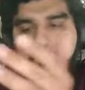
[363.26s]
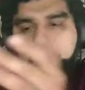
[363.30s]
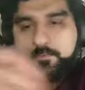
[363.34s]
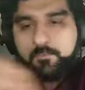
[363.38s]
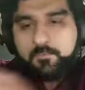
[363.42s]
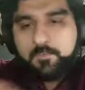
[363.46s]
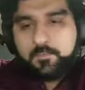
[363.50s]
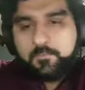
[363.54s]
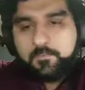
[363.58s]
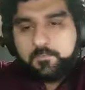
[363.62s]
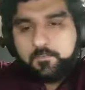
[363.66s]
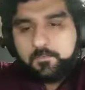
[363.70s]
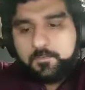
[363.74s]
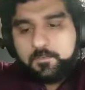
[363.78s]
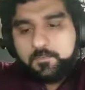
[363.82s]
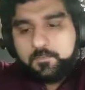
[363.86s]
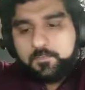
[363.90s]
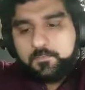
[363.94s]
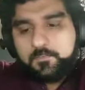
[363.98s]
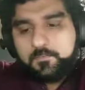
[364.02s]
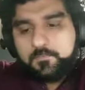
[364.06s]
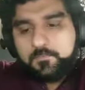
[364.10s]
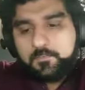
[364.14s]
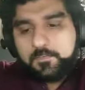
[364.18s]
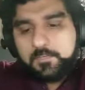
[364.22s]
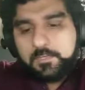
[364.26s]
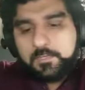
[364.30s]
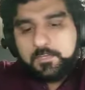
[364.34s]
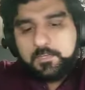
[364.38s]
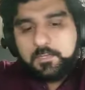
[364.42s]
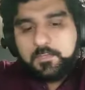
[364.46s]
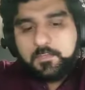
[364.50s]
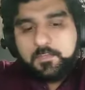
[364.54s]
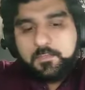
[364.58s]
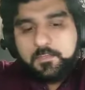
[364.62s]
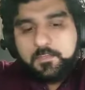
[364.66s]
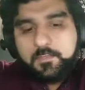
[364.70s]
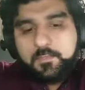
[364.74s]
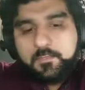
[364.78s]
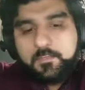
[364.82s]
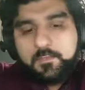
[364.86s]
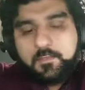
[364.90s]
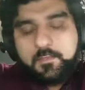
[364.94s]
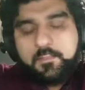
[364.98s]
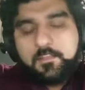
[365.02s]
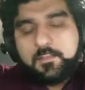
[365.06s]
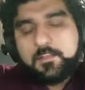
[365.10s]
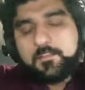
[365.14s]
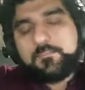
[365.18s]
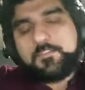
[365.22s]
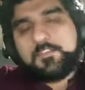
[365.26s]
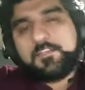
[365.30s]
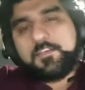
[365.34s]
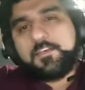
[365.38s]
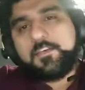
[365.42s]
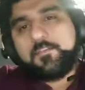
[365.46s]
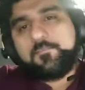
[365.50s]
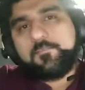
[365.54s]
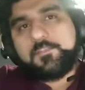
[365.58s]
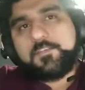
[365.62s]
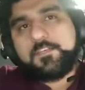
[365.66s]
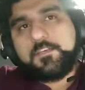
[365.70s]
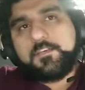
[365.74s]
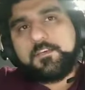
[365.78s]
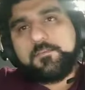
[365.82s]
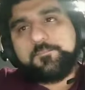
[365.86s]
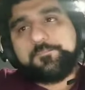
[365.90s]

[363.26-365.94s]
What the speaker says: whatever you want to use for that, a lot of times